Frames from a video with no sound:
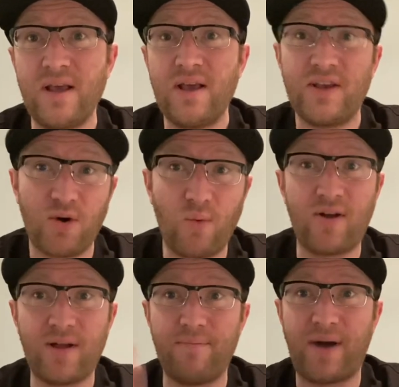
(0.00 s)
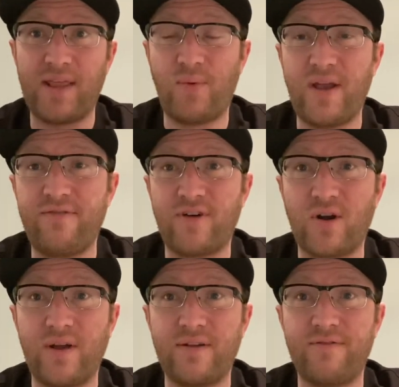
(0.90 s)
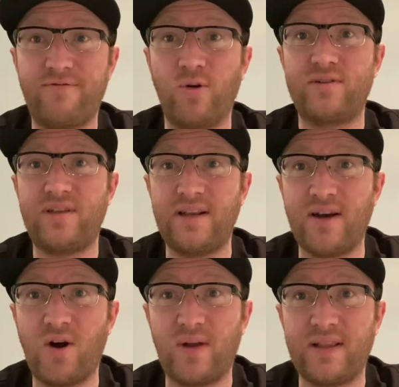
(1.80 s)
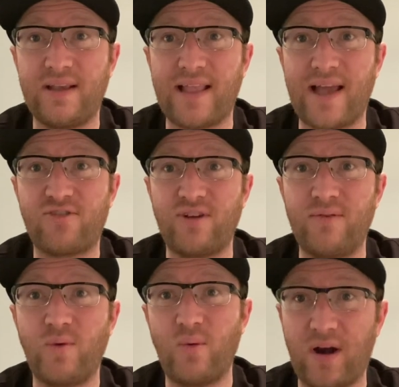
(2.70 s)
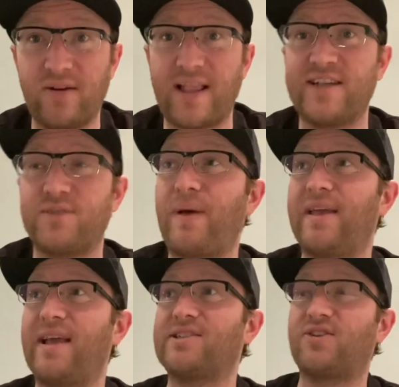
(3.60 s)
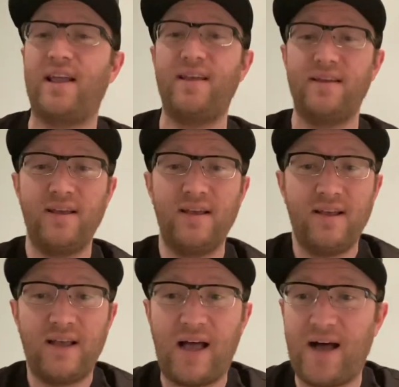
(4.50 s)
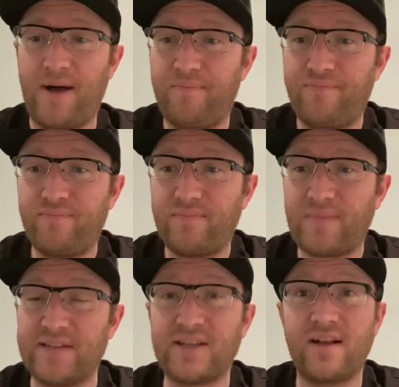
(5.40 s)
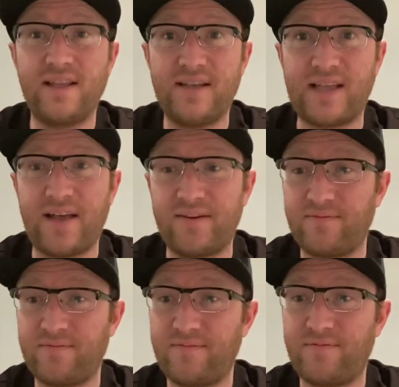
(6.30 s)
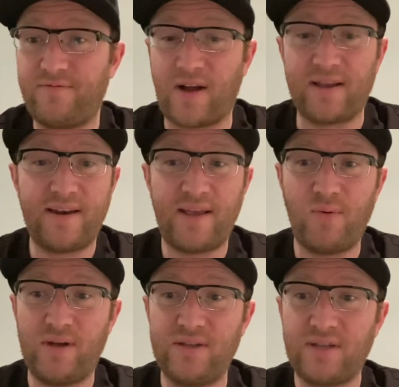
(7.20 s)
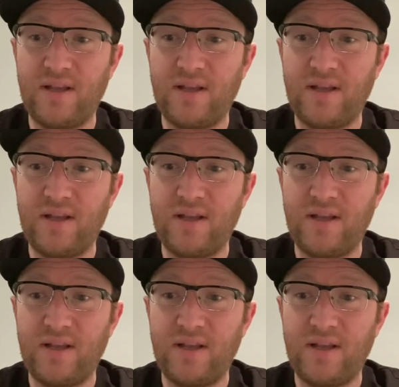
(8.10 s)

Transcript: You're welcome, by the way, for going 14-0 on the election. We won our last bet yesterday. As ugly as that fucking day was,